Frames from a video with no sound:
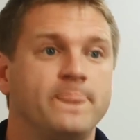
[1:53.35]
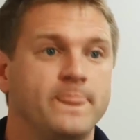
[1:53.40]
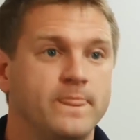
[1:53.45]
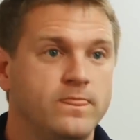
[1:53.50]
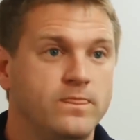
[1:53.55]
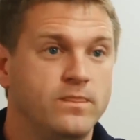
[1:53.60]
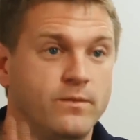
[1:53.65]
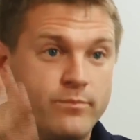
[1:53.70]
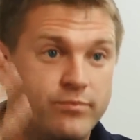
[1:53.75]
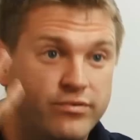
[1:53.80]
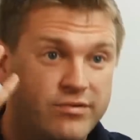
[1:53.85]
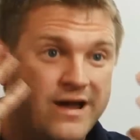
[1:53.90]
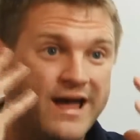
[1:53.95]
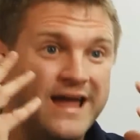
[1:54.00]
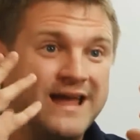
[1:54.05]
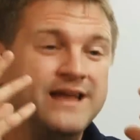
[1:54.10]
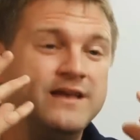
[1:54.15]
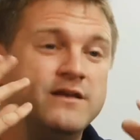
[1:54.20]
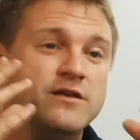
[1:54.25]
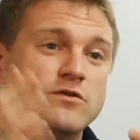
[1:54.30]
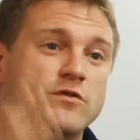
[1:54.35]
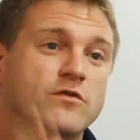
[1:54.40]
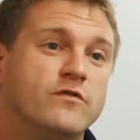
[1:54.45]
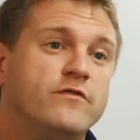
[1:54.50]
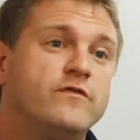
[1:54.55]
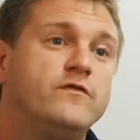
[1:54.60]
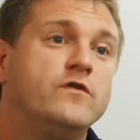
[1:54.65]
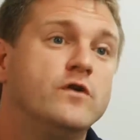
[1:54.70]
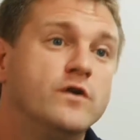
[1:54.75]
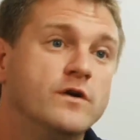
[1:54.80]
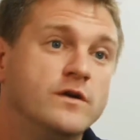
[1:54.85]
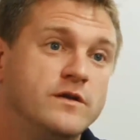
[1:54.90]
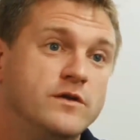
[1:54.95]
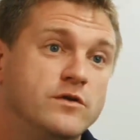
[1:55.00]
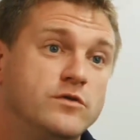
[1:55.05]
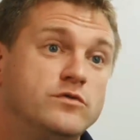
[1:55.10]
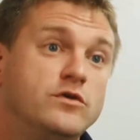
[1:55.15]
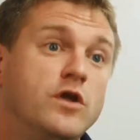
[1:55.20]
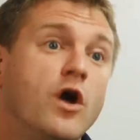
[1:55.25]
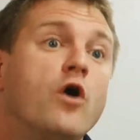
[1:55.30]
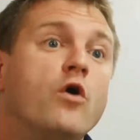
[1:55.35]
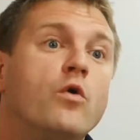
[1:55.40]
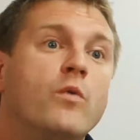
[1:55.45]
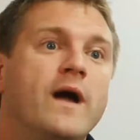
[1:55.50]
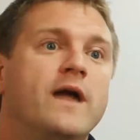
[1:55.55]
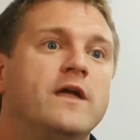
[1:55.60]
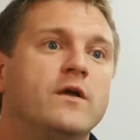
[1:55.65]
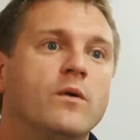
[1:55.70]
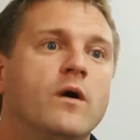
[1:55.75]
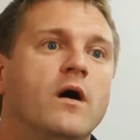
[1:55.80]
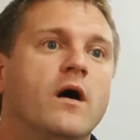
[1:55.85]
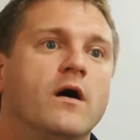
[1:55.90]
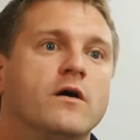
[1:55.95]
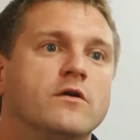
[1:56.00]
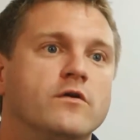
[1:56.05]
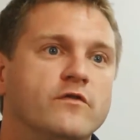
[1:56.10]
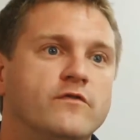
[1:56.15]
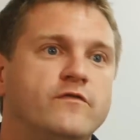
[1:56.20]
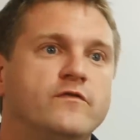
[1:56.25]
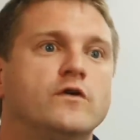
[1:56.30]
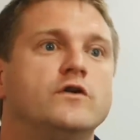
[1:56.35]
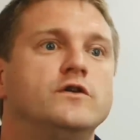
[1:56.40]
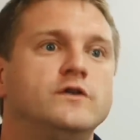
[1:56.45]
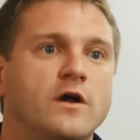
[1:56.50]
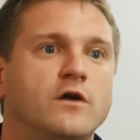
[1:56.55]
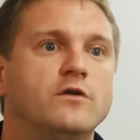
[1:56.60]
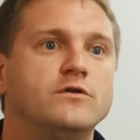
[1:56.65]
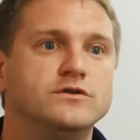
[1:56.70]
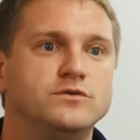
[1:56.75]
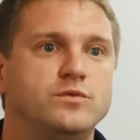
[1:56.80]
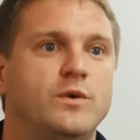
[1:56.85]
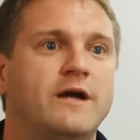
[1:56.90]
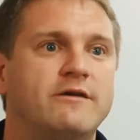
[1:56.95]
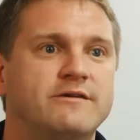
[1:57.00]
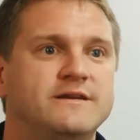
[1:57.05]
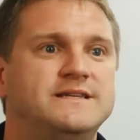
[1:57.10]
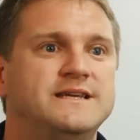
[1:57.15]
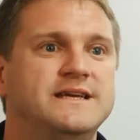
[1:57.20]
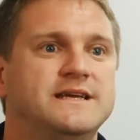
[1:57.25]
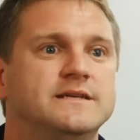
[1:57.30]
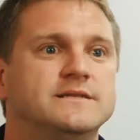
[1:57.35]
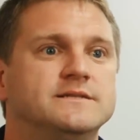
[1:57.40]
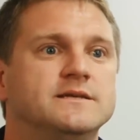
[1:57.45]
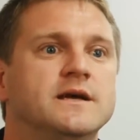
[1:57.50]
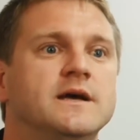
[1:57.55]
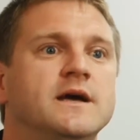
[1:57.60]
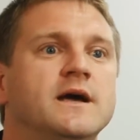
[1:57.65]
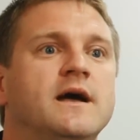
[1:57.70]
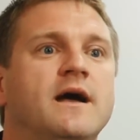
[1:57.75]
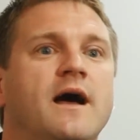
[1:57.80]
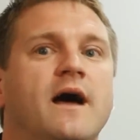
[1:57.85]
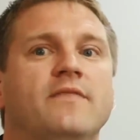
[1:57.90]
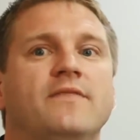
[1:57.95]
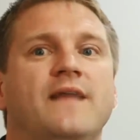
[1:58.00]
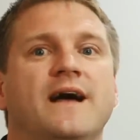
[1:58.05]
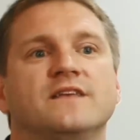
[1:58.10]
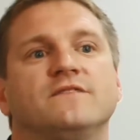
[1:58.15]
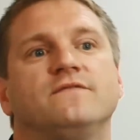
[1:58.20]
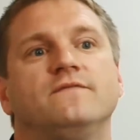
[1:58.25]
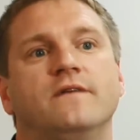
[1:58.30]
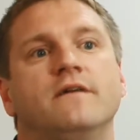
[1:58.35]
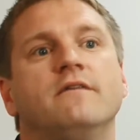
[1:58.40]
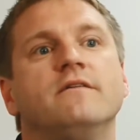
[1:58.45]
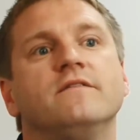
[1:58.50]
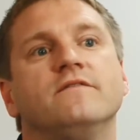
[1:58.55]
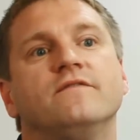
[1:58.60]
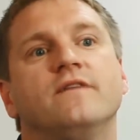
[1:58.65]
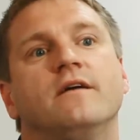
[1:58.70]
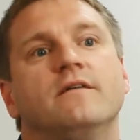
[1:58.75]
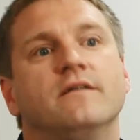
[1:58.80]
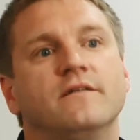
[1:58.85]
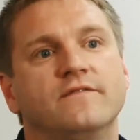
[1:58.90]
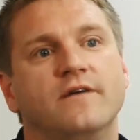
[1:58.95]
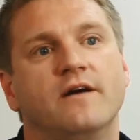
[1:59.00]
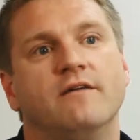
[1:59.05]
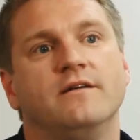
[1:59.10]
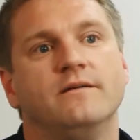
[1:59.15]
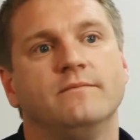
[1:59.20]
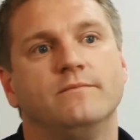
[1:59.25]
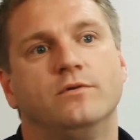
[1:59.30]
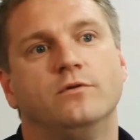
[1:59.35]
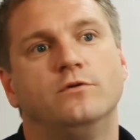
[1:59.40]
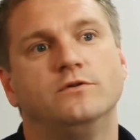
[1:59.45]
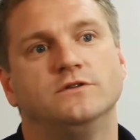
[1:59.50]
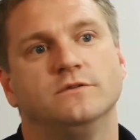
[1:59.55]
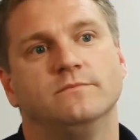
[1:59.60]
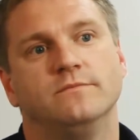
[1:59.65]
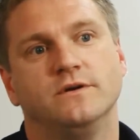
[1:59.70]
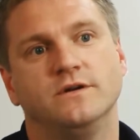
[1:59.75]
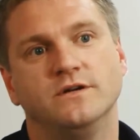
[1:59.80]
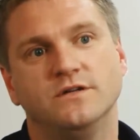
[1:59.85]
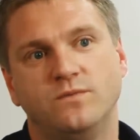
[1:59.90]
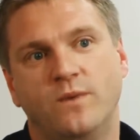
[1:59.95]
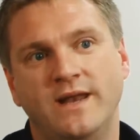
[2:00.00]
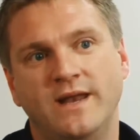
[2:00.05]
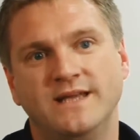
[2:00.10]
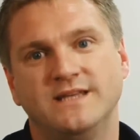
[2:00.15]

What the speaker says: the brain and your foot, you know where you are. Your foot knows where it is. And that's very, very, very important, because when